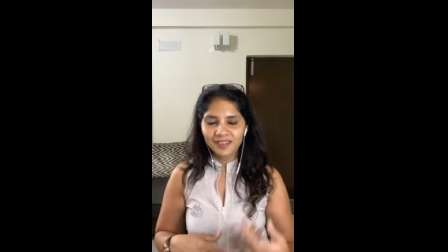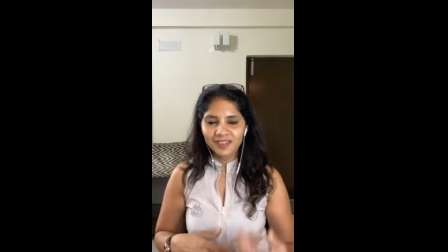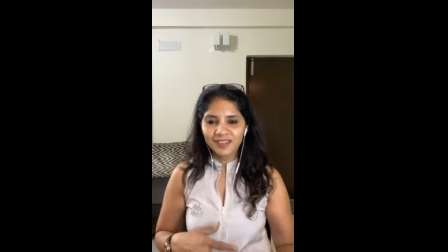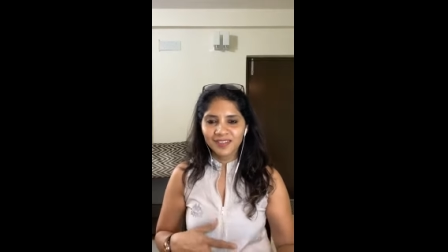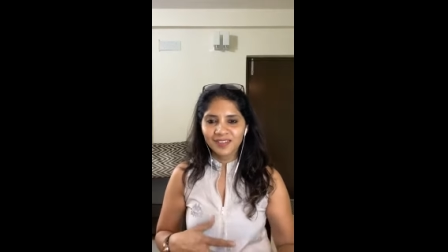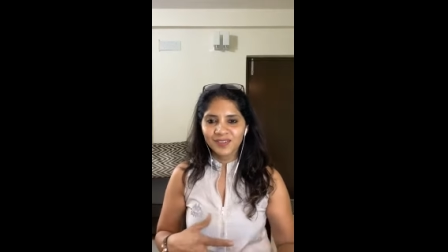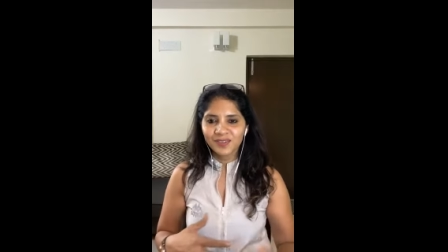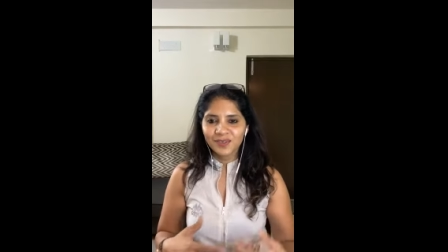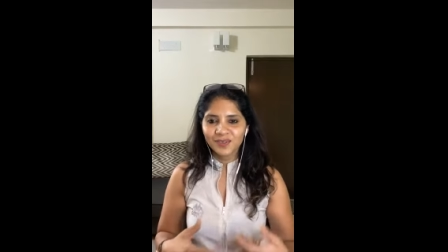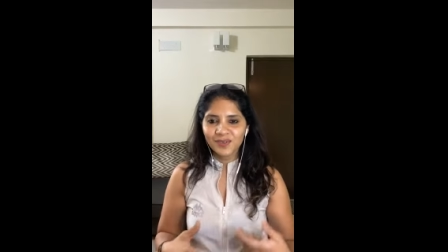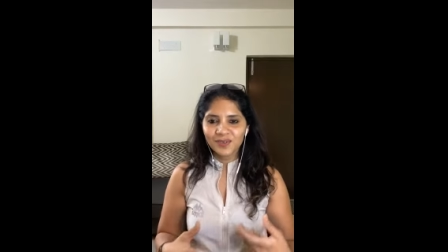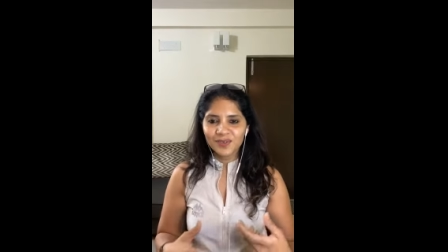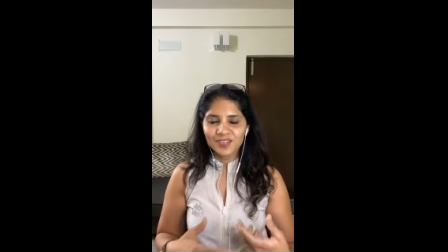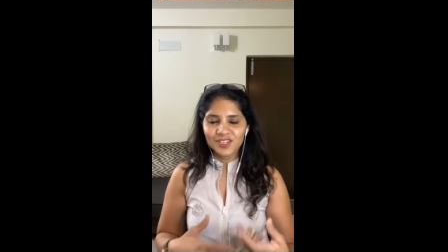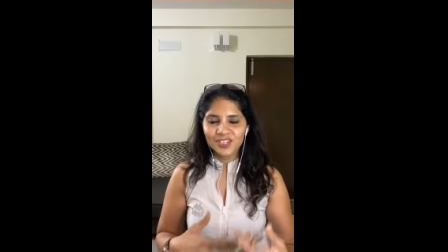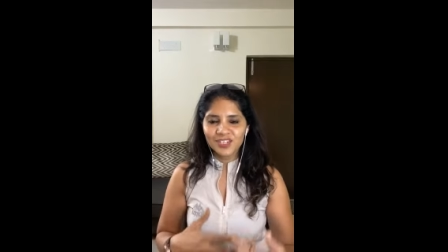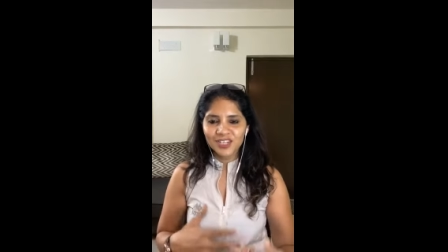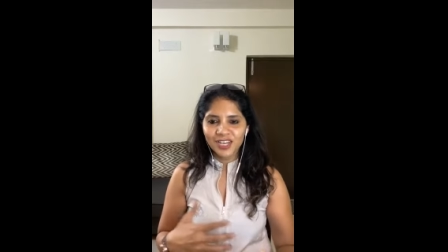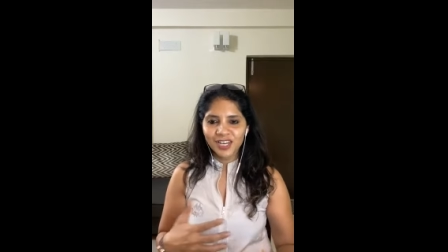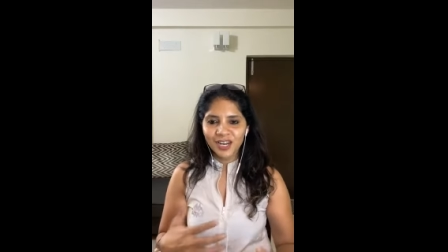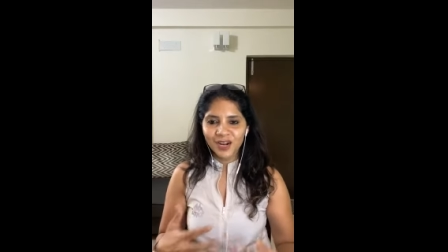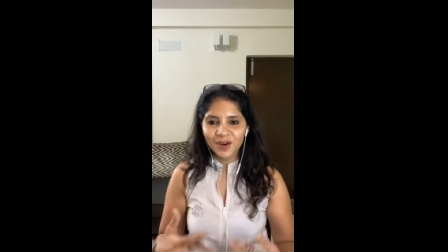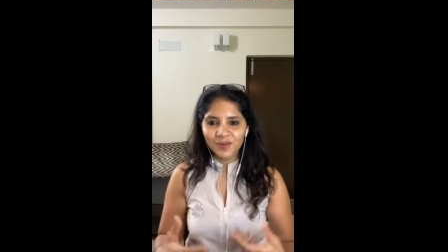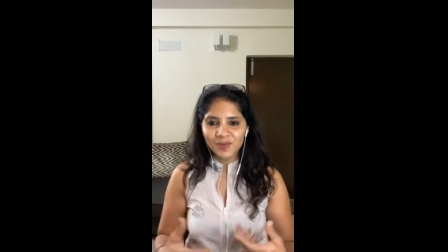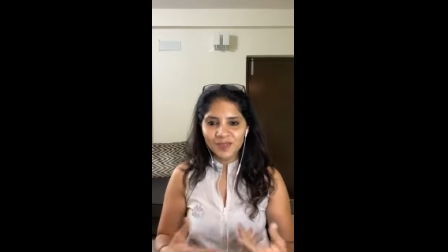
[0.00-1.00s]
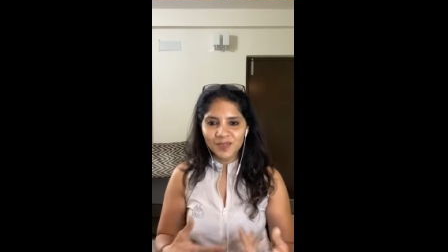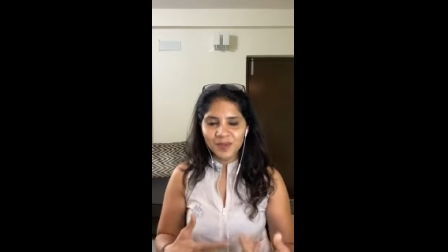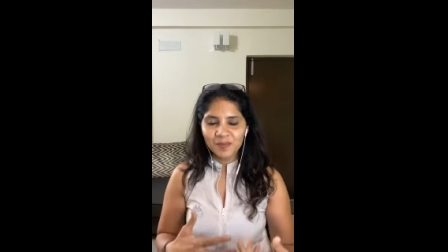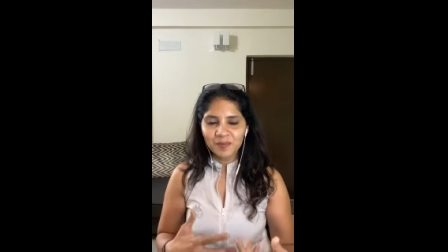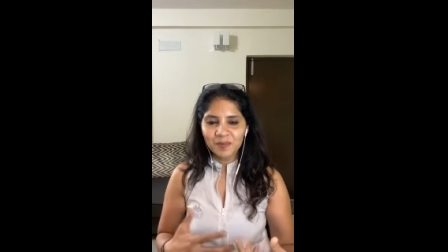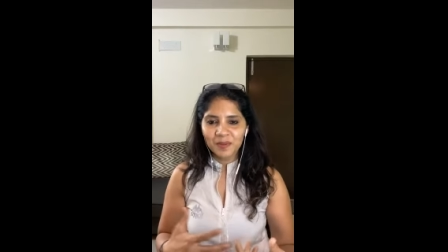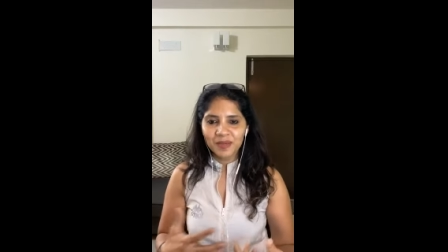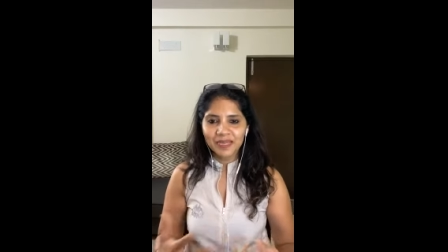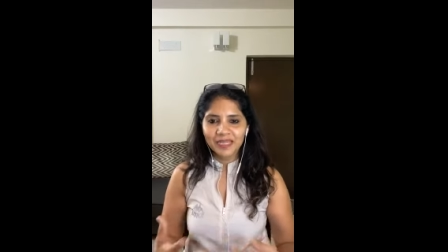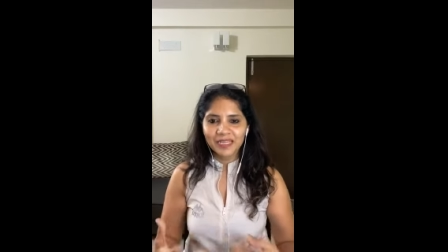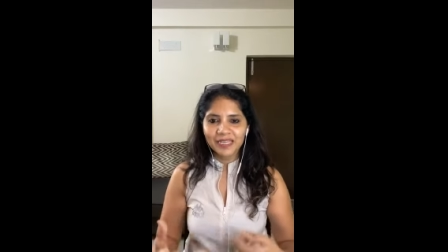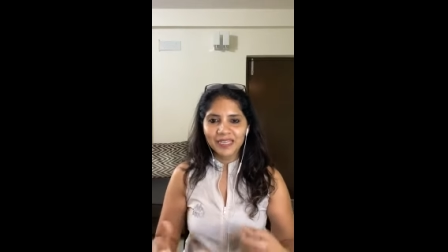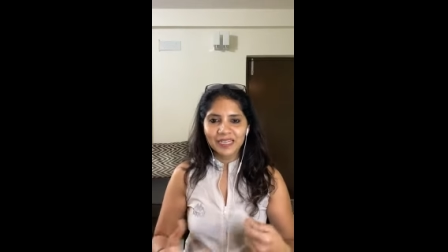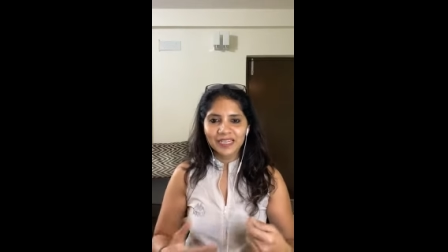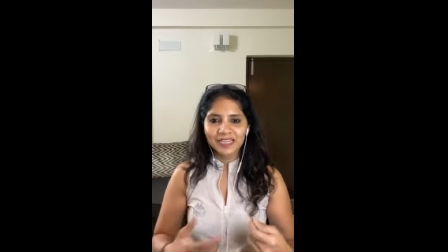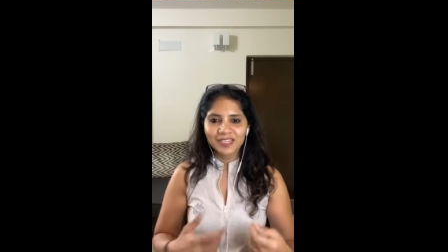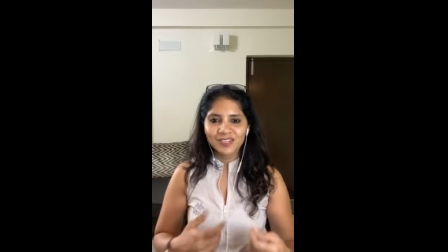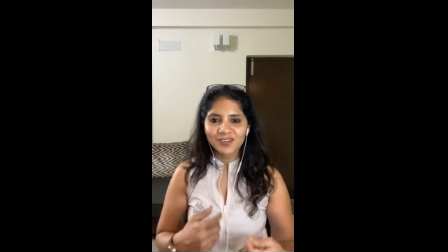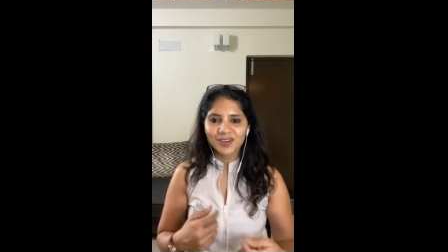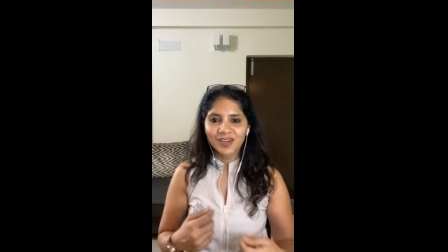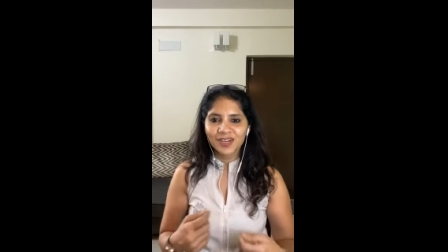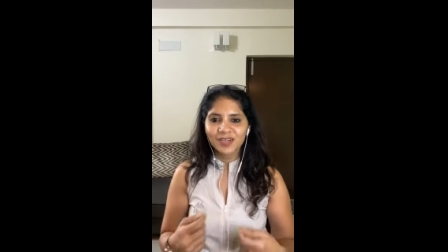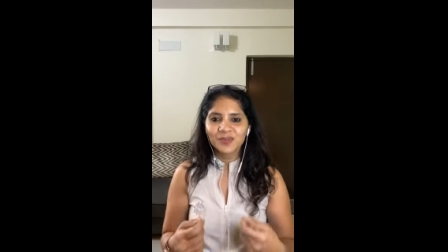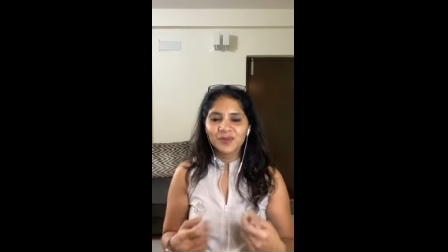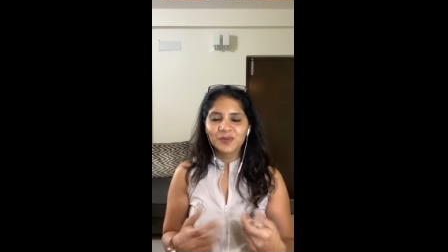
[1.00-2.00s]
you know, shell out some money and
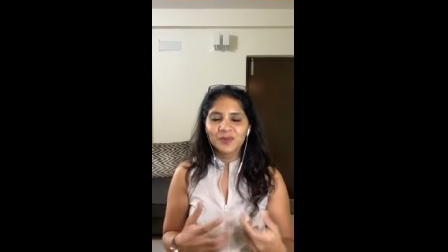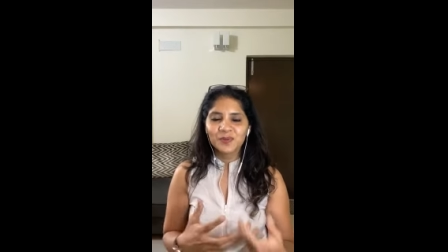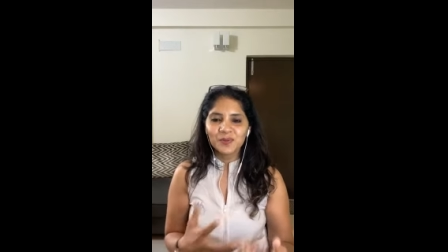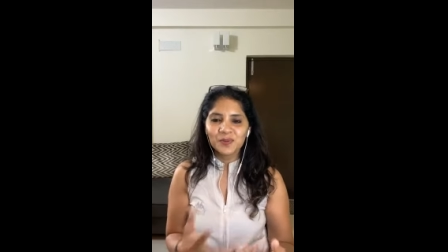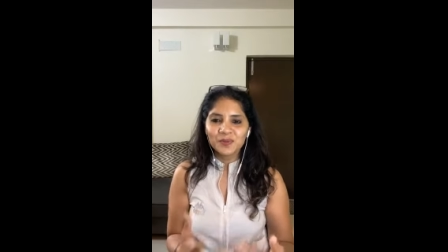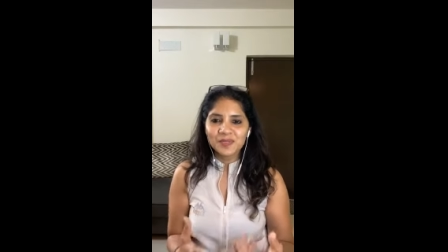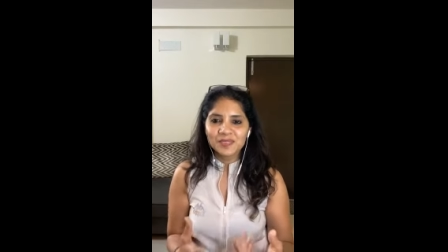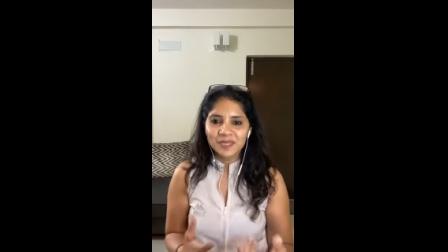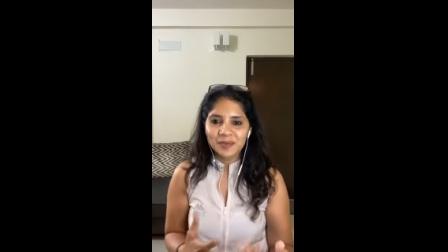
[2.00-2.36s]
try to lose